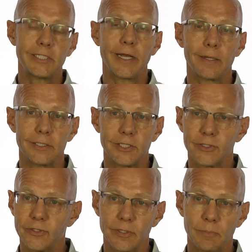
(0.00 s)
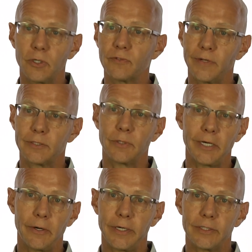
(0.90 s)
challenges is that most
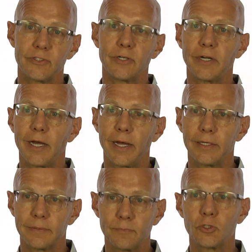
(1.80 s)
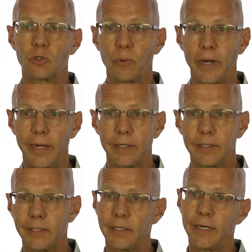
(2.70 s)
veterinarians are not
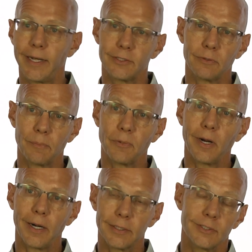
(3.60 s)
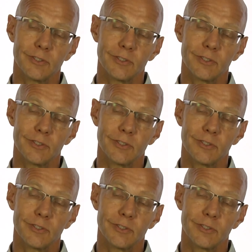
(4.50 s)
trained in natural products,